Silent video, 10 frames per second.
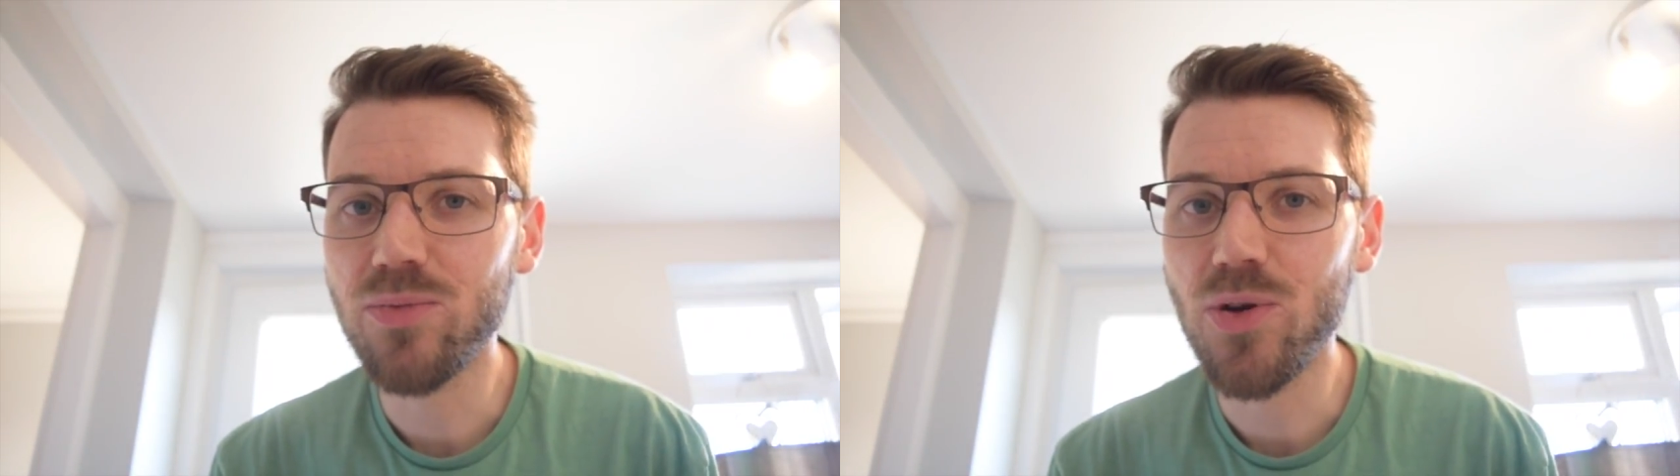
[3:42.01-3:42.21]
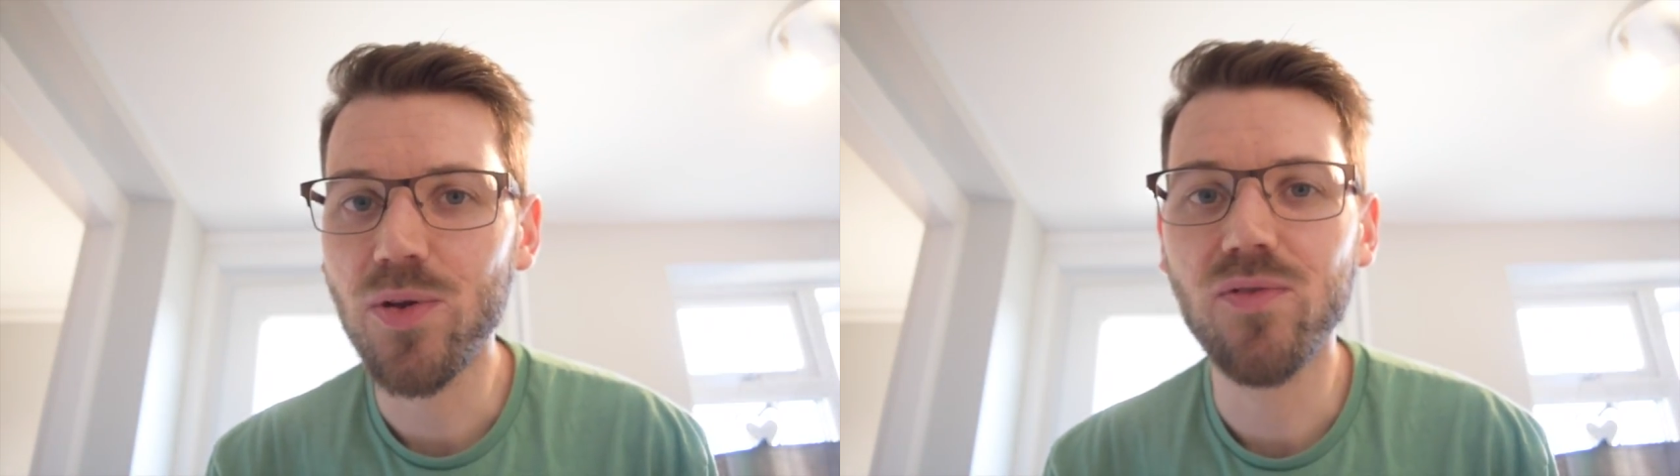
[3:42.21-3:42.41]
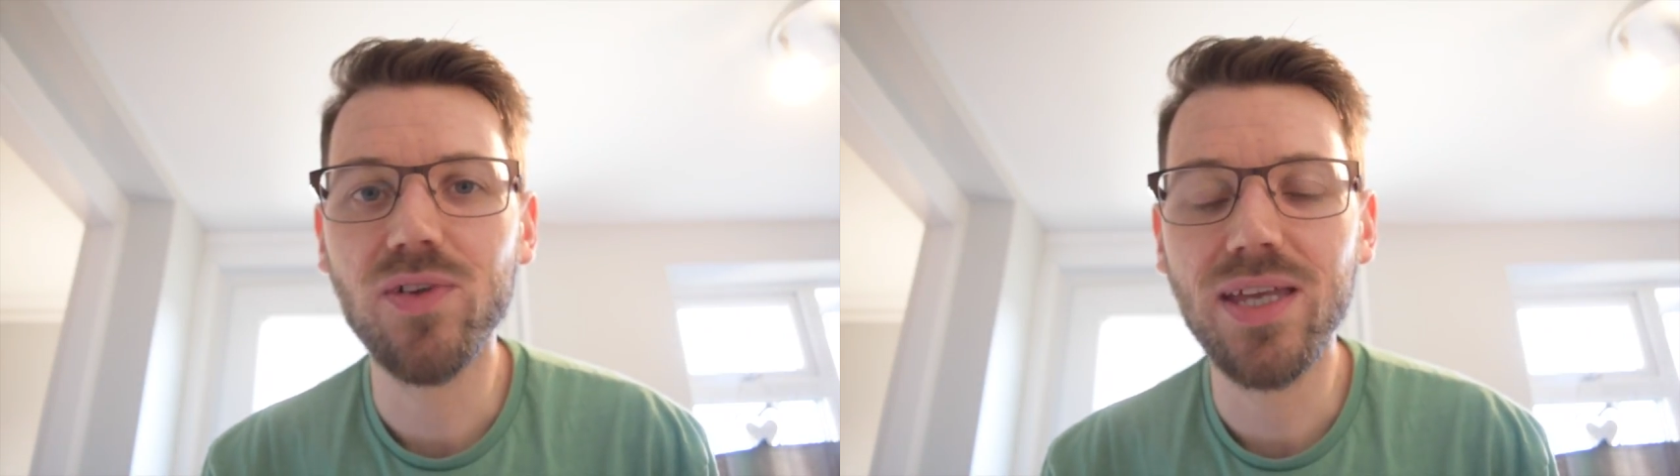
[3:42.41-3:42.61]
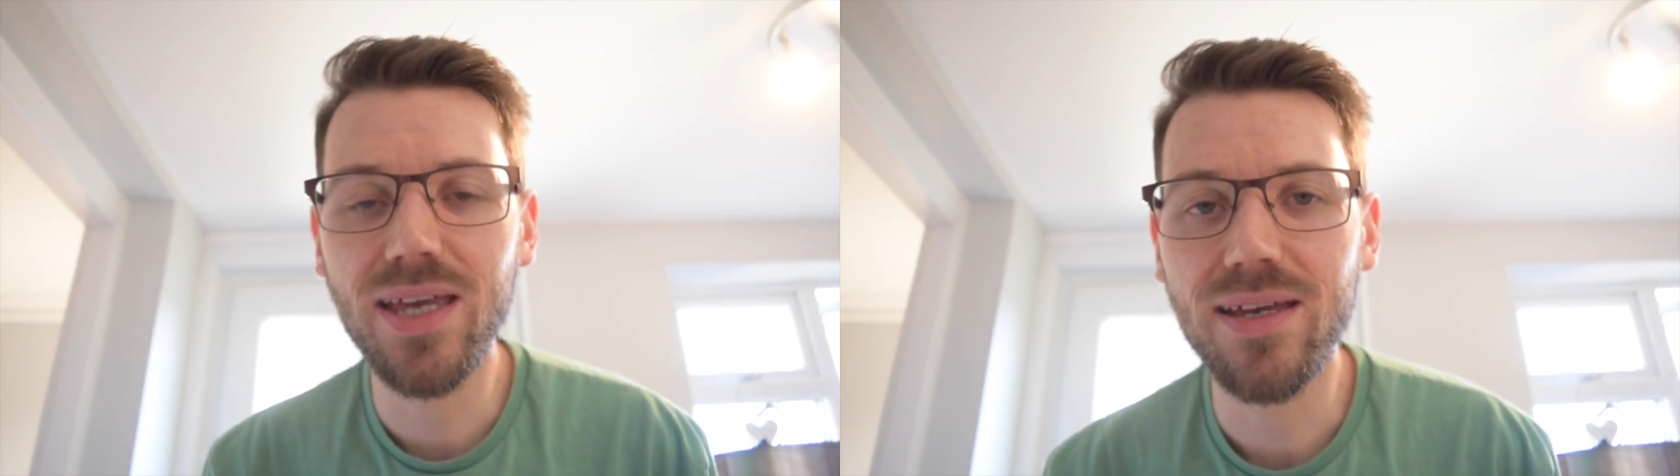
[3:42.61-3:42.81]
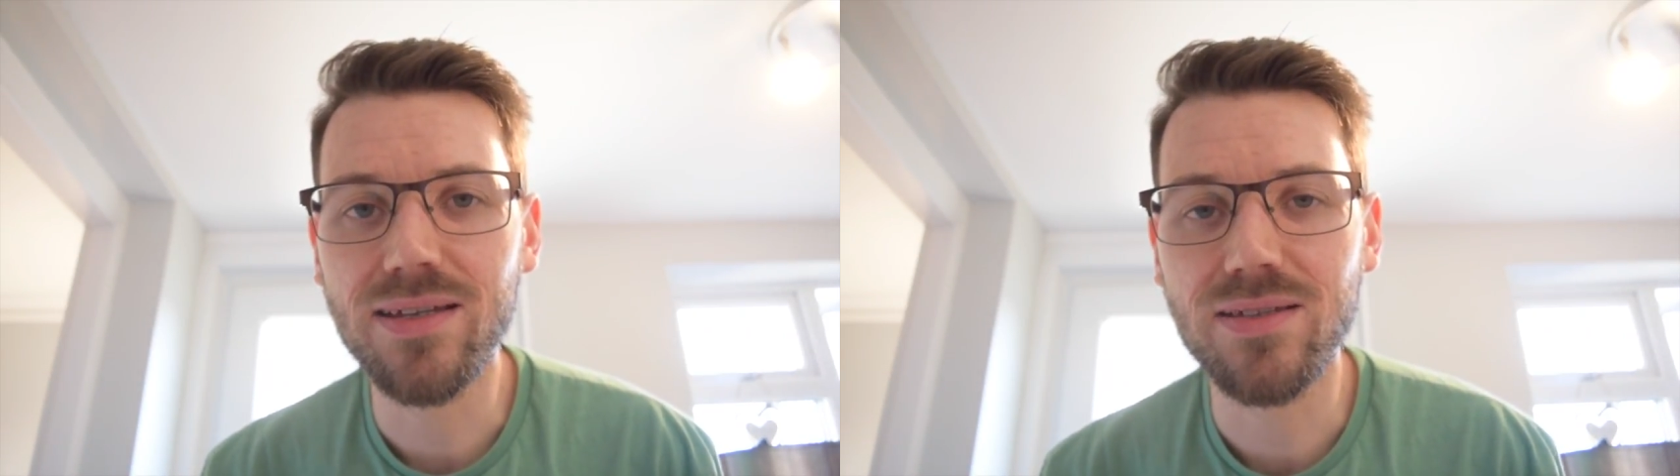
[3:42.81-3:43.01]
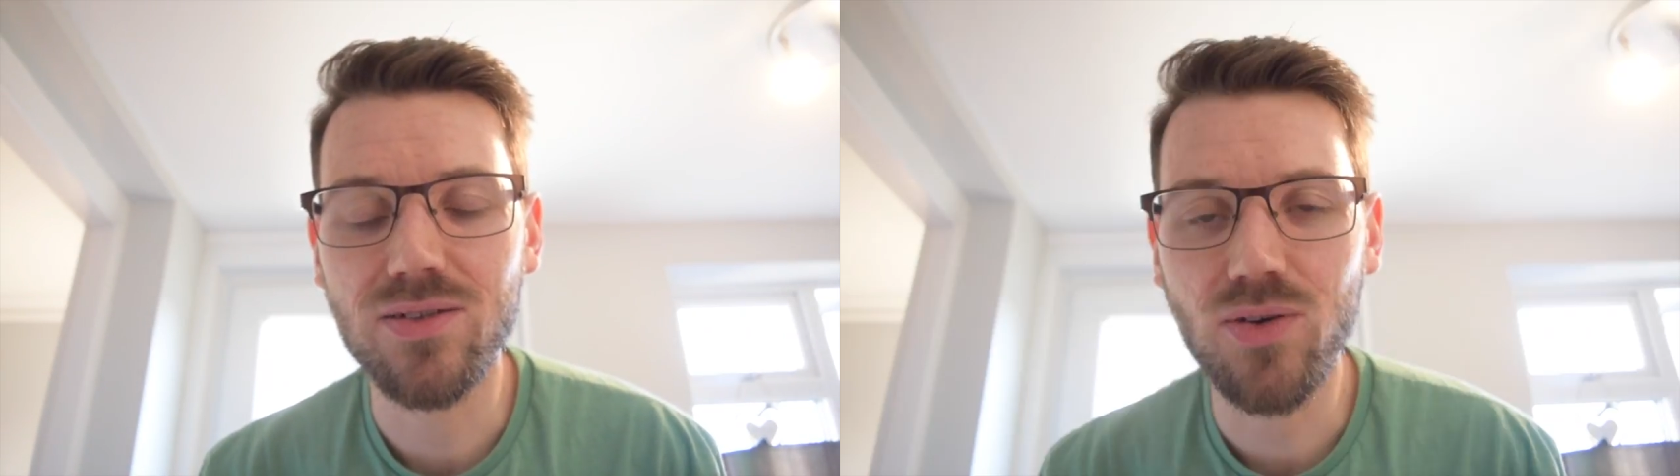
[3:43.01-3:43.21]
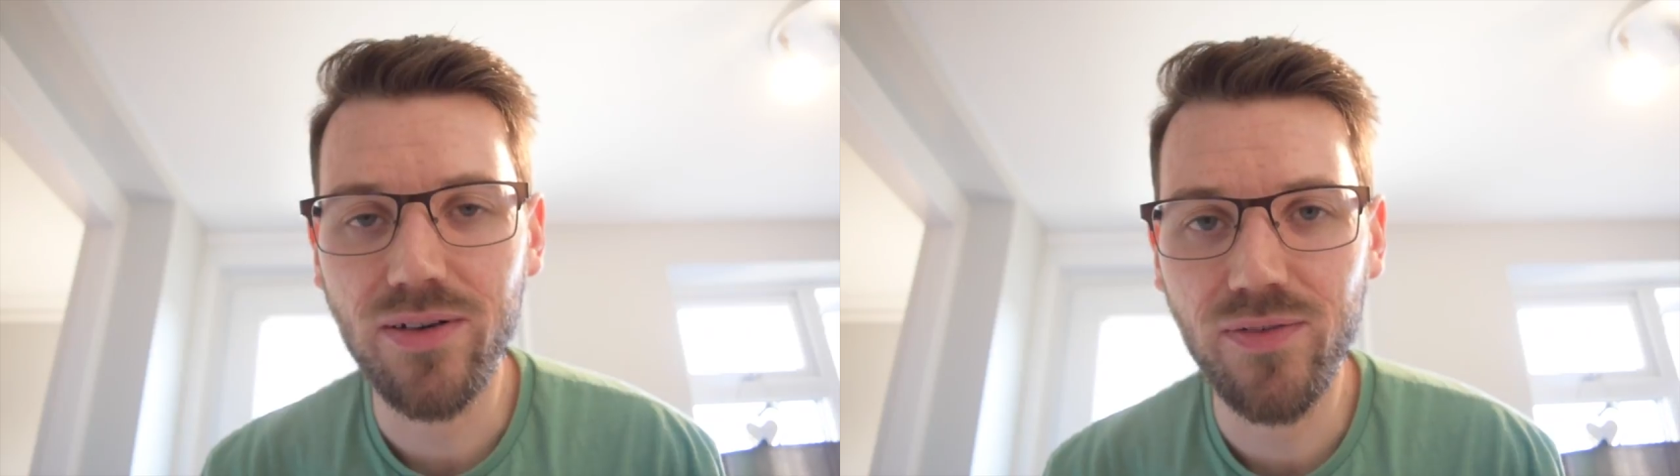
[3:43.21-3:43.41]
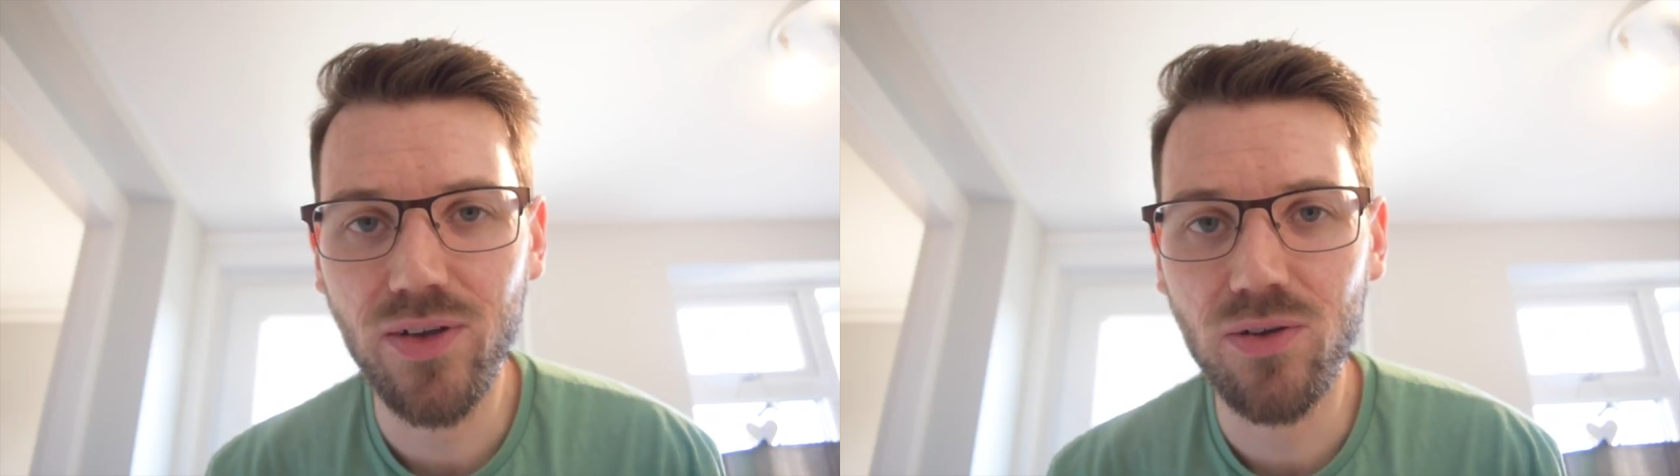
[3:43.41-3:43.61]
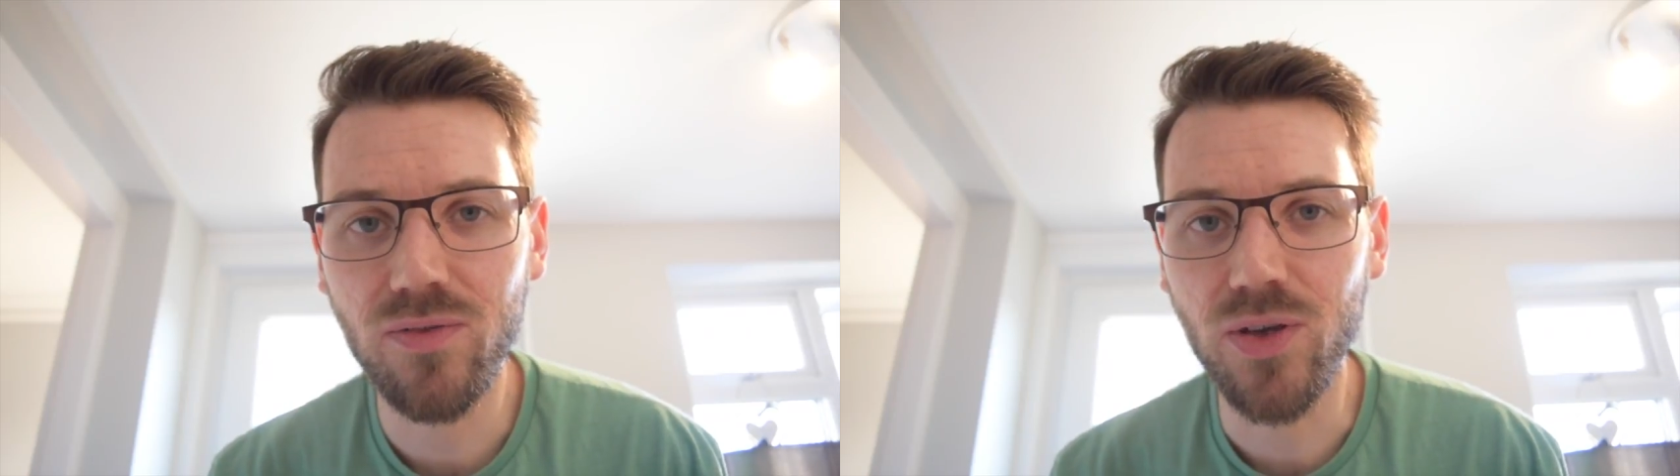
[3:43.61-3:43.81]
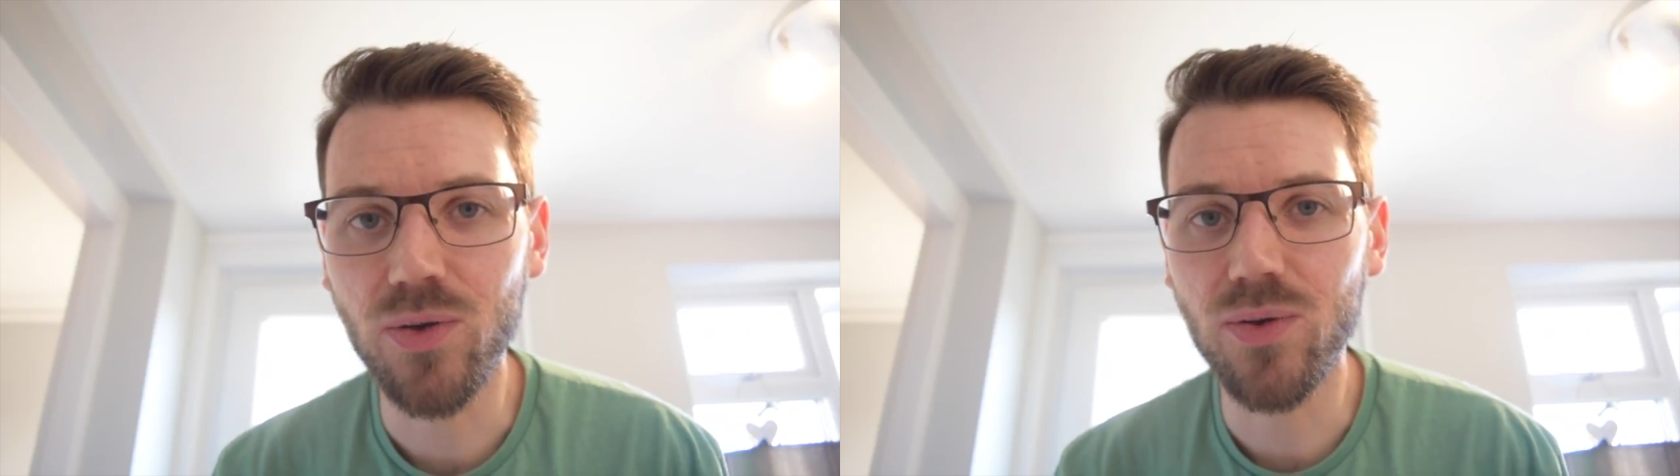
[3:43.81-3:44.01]
brewing for years, quite a few
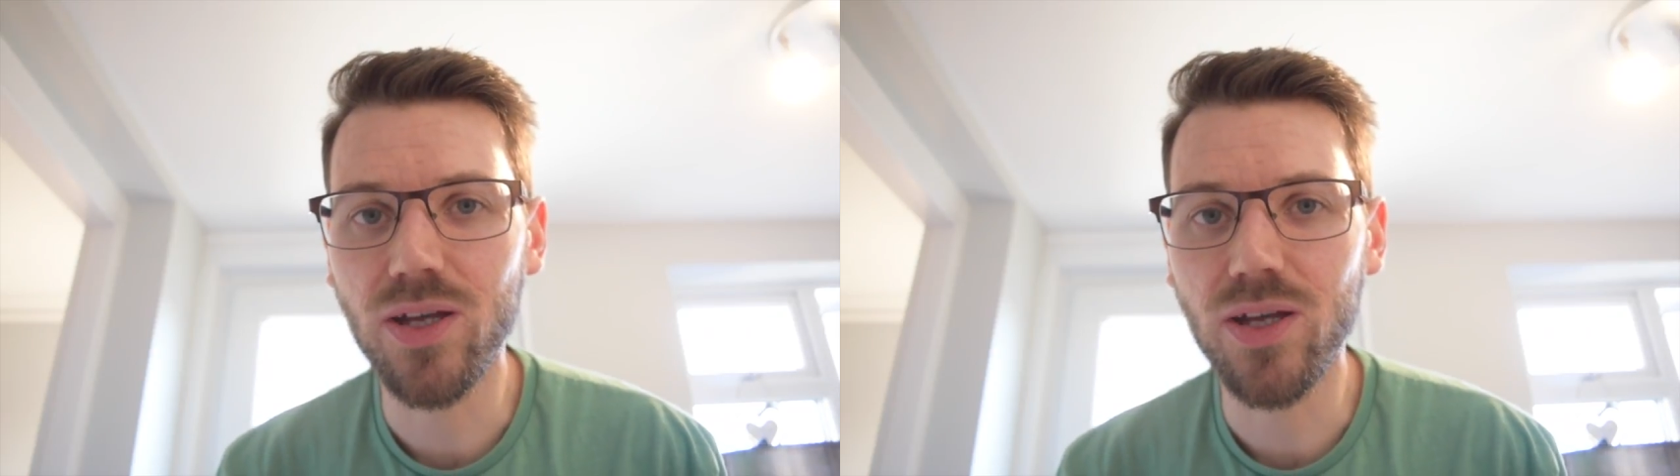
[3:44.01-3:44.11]
of you,